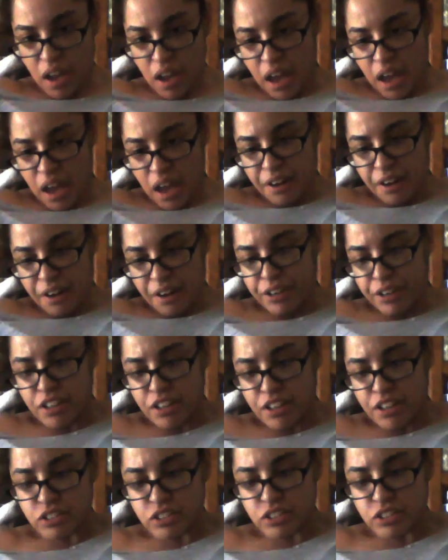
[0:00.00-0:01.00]
And we
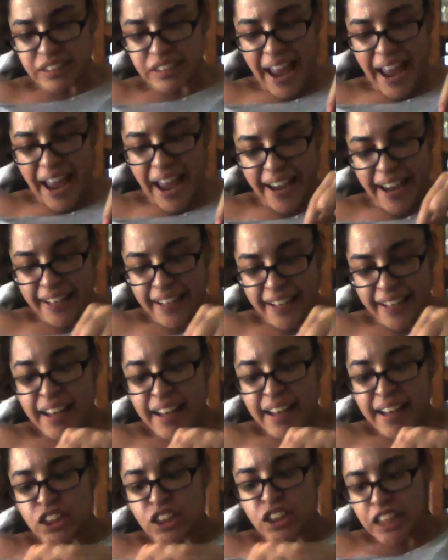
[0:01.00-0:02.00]
used a
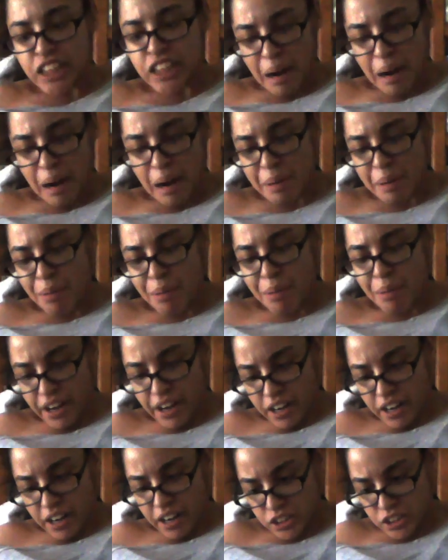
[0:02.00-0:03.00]
Sharpie
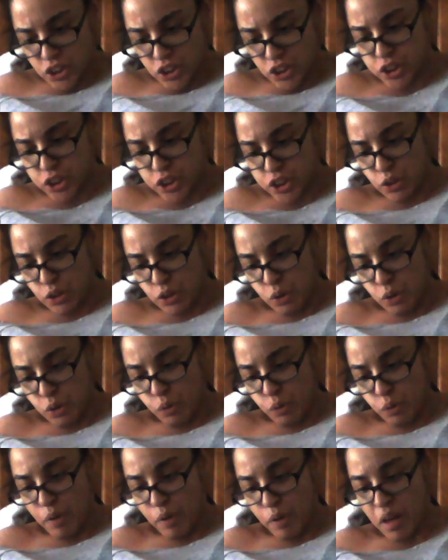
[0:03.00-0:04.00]
marker to
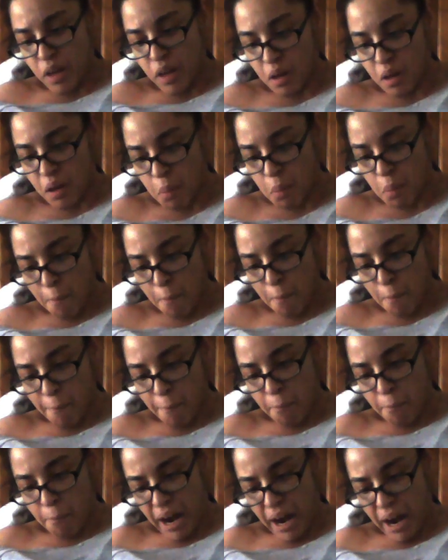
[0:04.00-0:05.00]

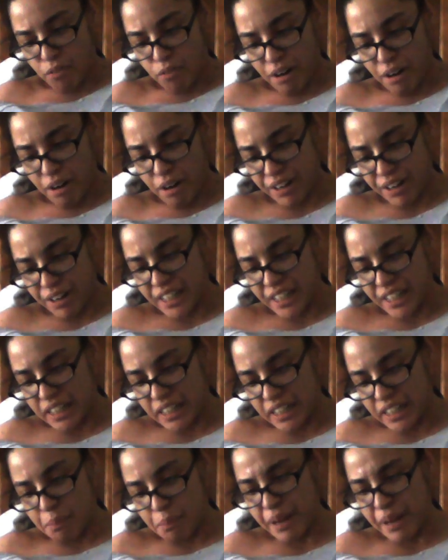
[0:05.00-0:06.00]
mark where we needed
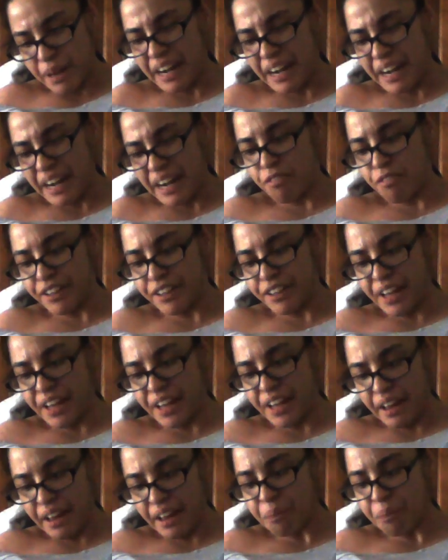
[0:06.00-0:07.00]
to pin
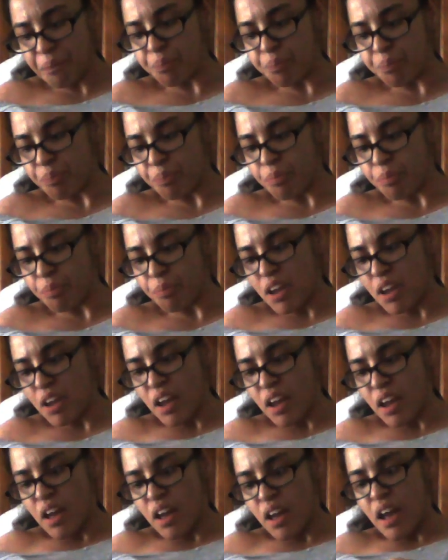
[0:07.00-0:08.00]
everything.
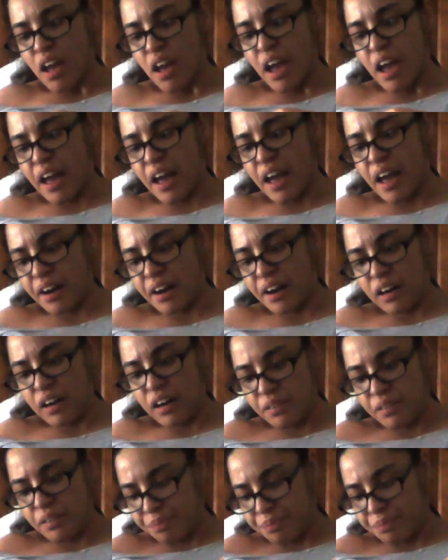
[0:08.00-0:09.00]

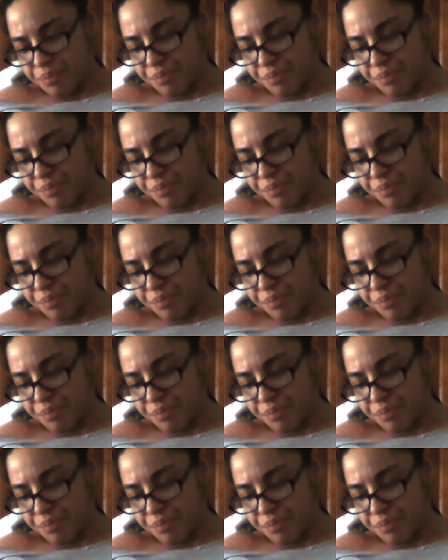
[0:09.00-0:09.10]
And